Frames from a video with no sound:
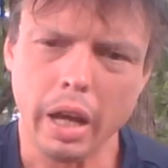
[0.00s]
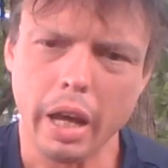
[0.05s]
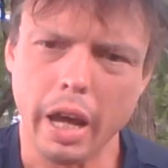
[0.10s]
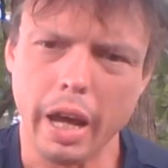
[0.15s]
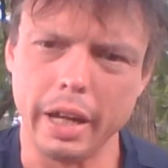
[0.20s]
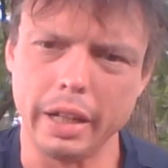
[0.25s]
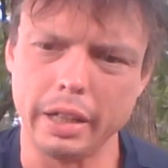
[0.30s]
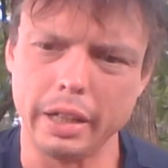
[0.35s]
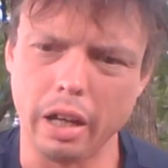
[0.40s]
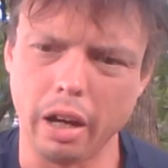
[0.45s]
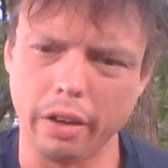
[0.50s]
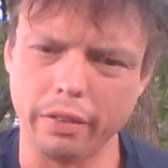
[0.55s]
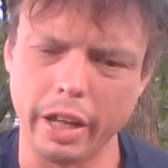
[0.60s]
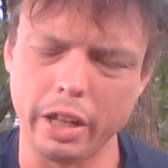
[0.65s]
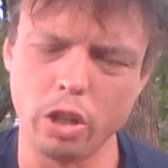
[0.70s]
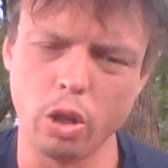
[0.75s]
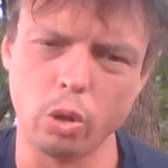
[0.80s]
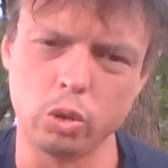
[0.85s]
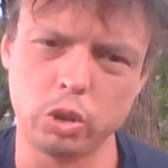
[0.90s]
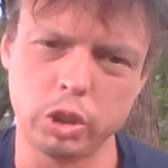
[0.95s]
And they
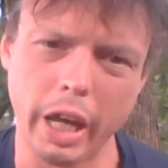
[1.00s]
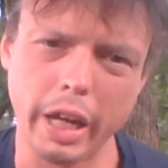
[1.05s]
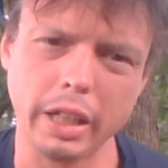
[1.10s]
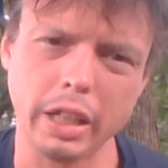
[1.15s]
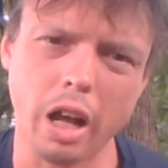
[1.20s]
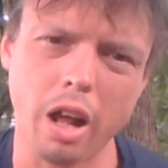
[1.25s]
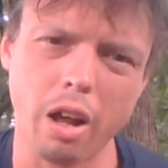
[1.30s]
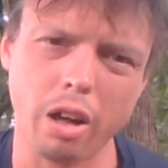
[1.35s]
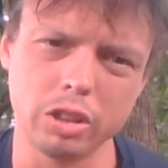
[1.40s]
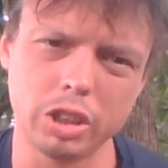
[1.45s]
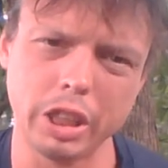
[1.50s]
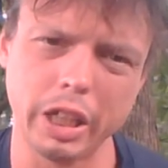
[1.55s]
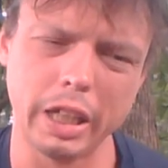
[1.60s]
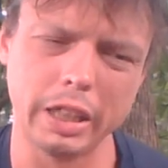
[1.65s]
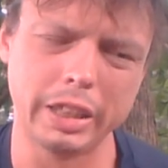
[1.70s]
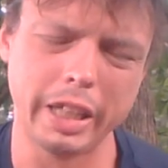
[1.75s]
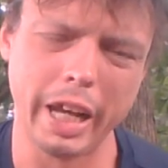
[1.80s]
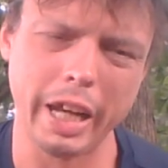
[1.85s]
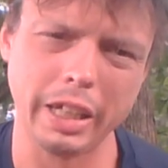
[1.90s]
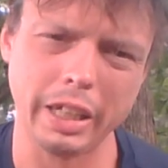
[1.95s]
use technology
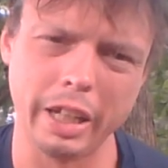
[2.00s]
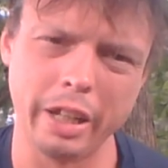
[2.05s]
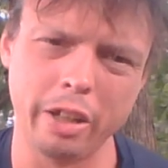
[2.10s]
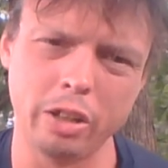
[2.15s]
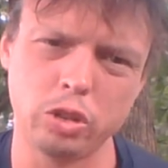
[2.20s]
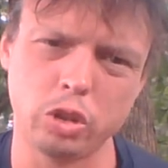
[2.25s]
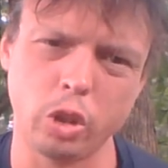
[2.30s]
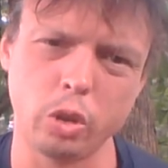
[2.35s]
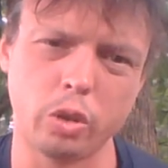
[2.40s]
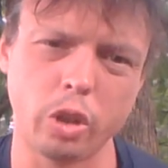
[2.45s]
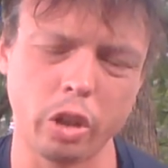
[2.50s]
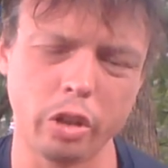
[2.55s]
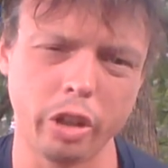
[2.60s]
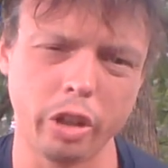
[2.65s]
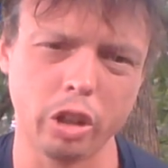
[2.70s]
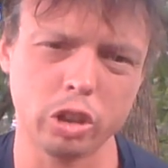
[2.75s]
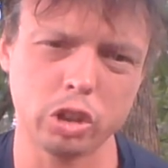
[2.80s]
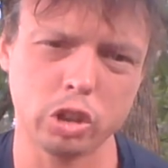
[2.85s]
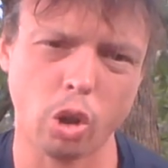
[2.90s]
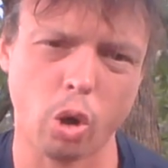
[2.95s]
and techniques to turn
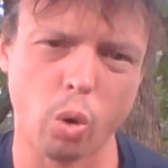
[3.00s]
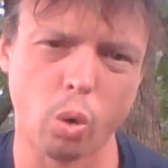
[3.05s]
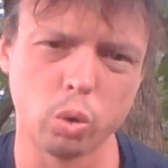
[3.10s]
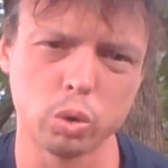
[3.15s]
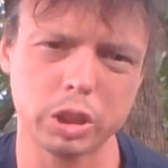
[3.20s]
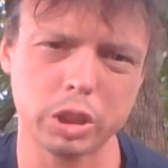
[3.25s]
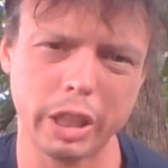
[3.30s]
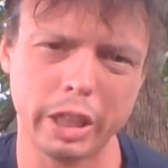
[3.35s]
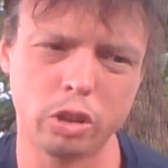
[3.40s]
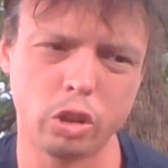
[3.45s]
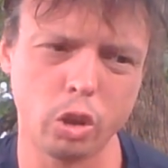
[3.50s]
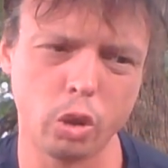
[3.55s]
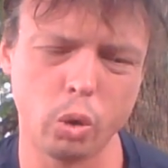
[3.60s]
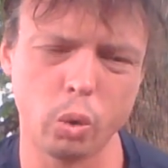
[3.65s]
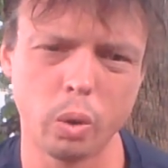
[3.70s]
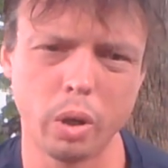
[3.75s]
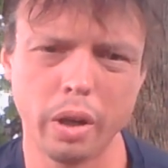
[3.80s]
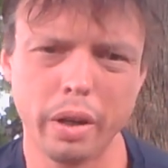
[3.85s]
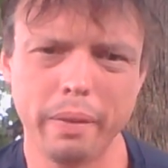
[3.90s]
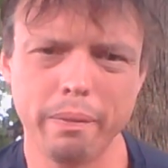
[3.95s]
their souls into
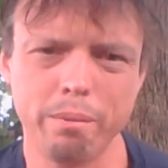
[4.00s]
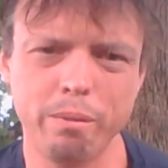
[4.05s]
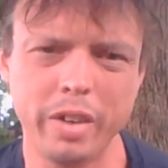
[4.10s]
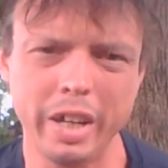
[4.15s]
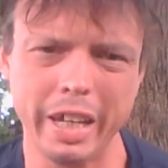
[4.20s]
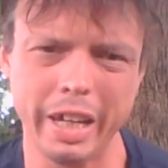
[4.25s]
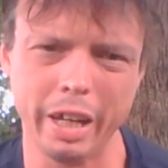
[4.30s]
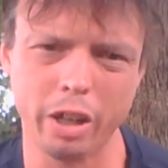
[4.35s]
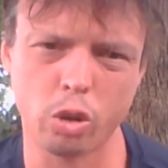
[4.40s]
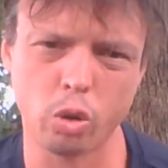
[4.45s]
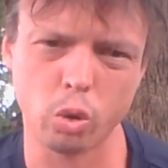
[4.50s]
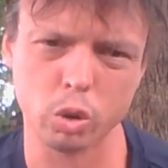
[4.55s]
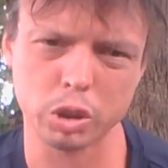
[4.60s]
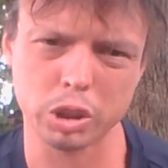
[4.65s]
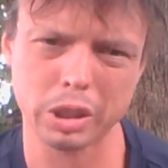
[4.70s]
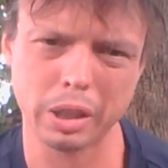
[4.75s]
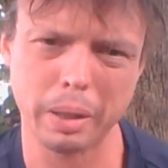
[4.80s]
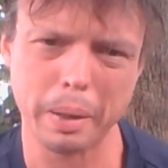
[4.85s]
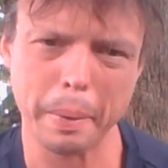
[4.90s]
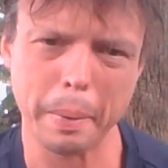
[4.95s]

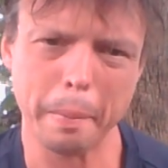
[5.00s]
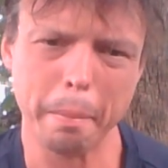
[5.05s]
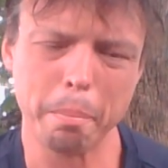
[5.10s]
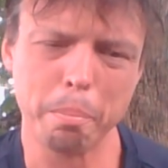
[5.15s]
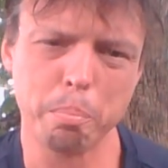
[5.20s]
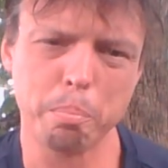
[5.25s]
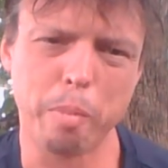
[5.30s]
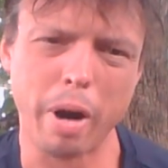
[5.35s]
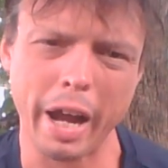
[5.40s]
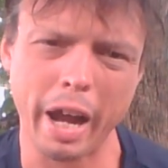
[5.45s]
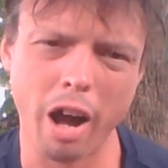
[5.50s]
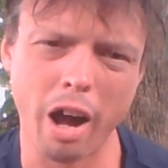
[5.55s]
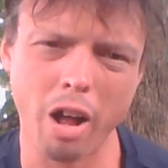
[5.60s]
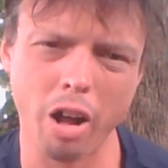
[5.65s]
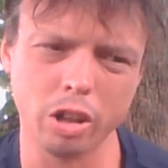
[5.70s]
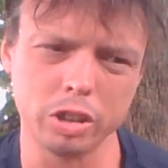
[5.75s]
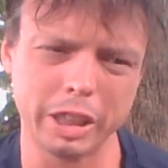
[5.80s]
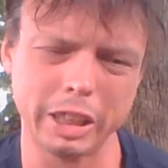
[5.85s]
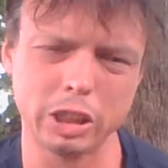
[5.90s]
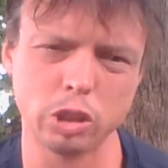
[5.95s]
vehicles,
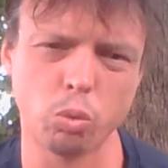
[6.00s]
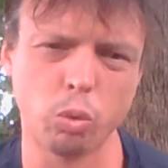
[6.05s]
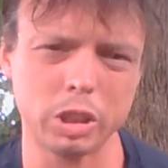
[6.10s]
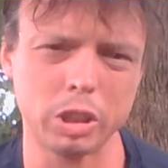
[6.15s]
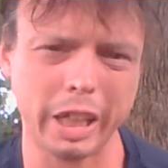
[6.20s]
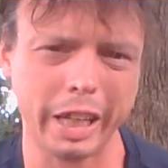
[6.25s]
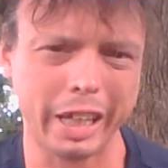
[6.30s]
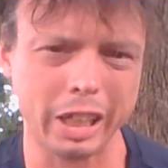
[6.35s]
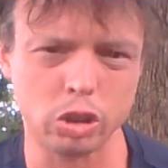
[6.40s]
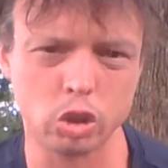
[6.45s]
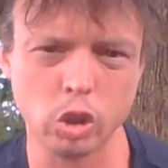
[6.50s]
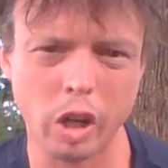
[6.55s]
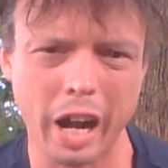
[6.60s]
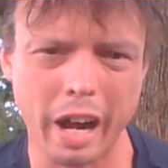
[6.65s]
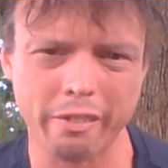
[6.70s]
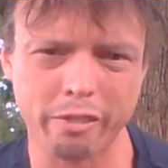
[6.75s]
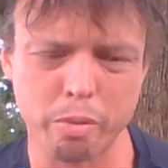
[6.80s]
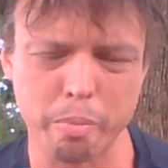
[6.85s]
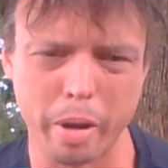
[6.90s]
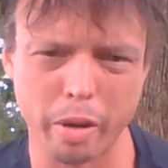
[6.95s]
biologies in which they can
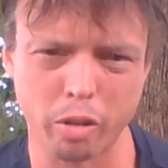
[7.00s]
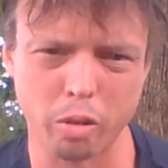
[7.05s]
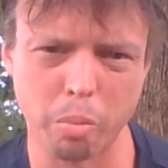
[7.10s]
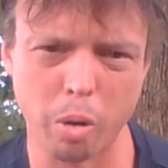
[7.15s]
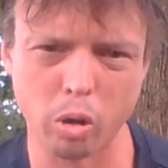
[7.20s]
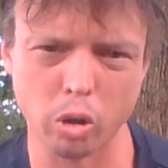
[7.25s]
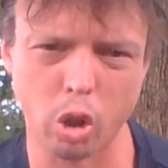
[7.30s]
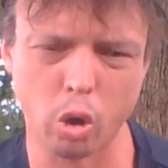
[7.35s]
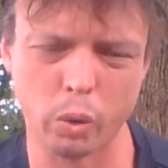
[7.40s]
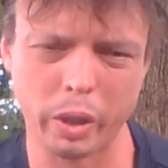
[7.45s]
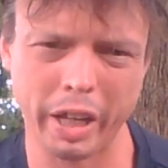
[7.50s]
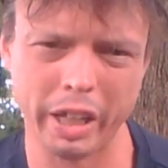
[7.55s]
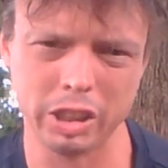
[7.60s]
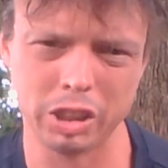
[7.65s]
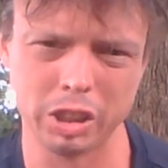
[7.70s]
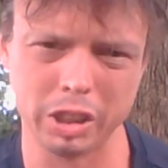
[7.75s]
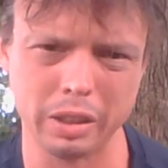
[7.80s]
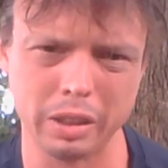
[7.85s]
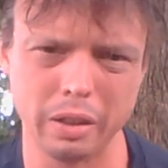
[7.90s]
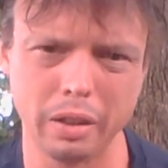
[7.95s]
drive from a remote
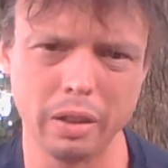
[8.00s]
location.